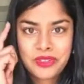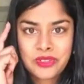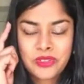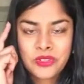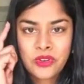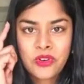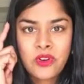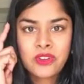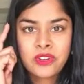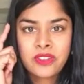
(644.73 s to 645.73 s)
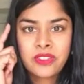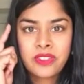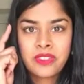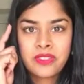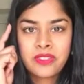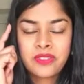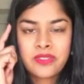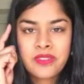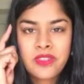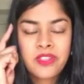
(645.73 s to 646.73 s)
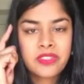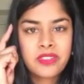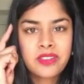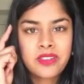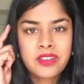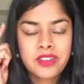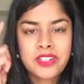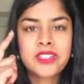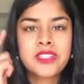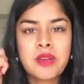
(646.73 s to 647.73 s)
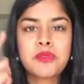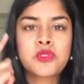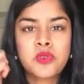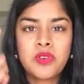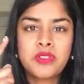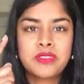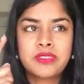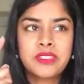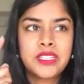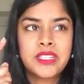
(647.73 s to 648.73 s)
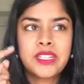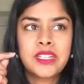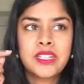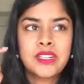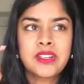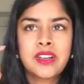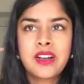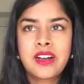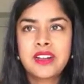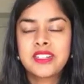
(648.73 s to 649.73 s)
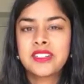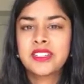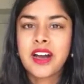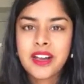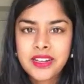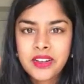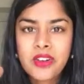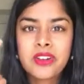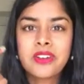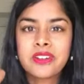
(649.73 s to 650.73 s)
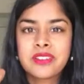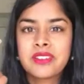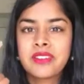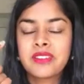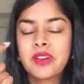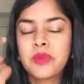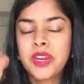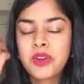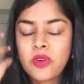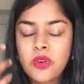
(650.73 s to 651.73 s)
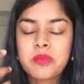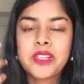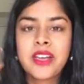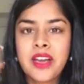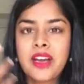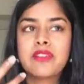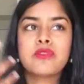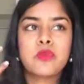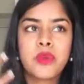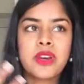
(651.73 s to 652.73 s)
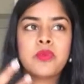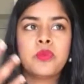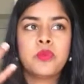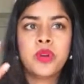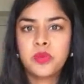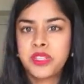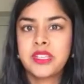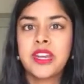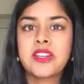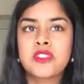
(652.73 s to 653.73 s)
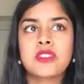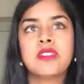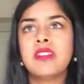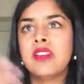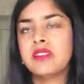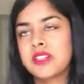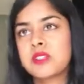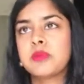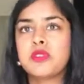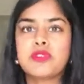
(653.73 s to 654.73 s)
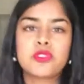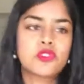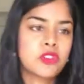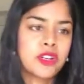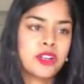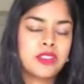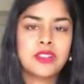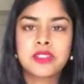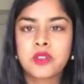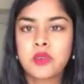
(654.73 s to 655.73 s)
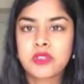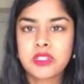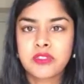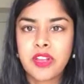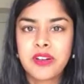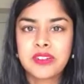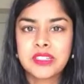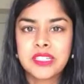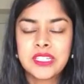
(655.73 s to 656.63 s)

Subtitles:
So not the conceptual dialogue that we normally have when we're with nature. That's a beautiful tree, that's a gorgeous flower.